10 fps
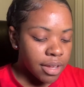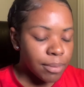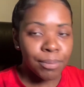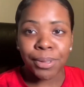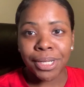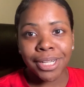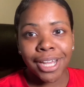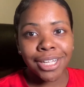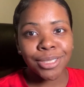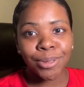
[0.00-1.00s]
But
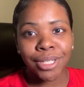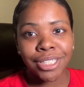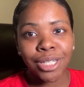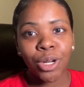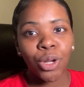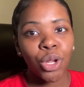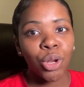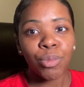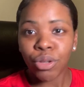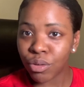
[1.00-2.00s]
I just want to let y'all know you're
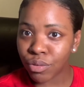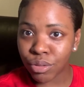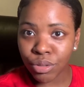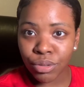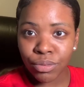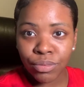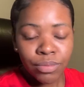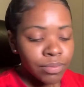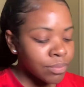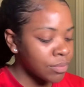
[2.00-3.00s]
beautiful.
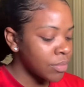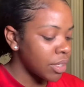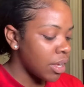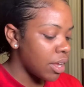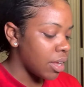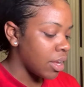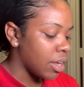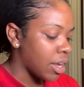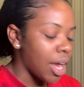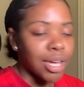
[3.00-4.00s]

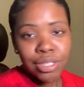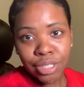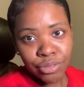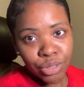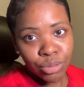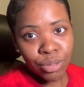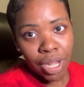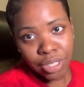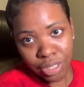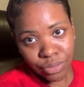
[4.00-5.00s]
And God loves you.
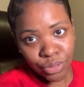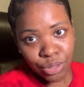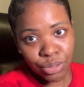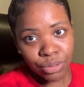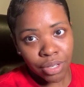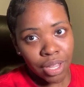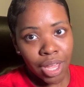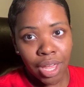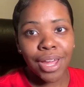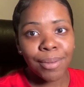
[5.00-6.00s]
I love you. You
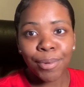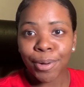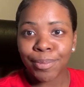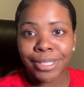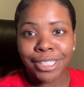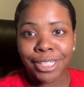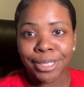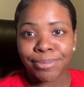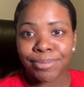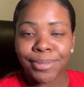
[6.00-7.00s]
got a purpose
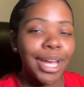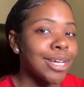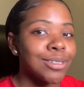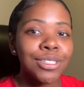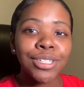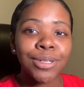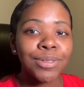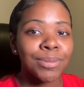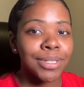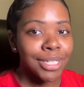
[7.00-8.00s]
here. And you deserve
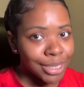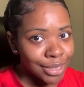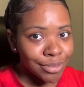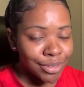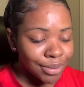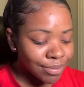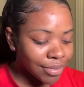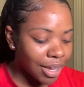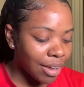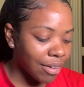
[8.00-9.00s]
to be loved,
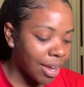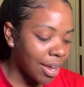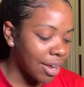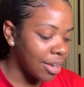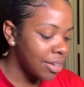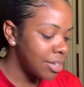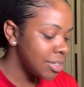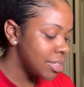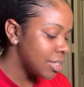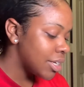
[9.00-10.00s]
okay?
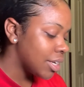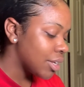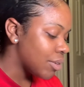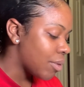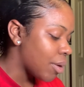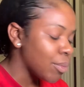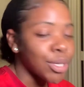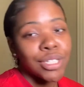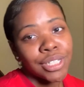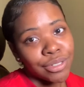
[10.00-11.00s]
You are
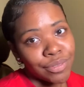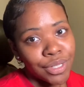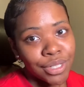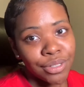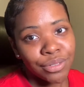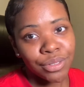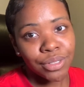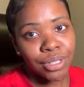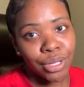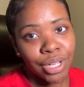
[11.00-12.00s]
worthy of love,
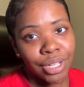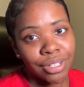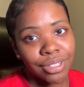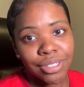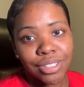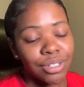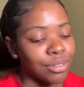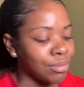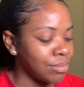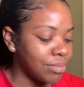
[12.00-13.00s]
okay?
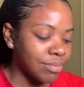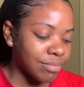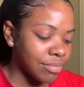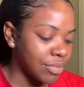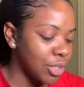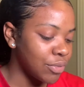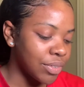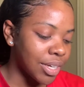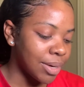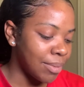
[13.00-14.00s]
So don't
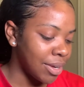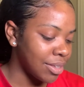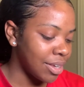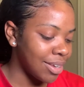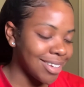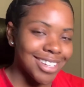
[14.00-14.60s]
forget about that.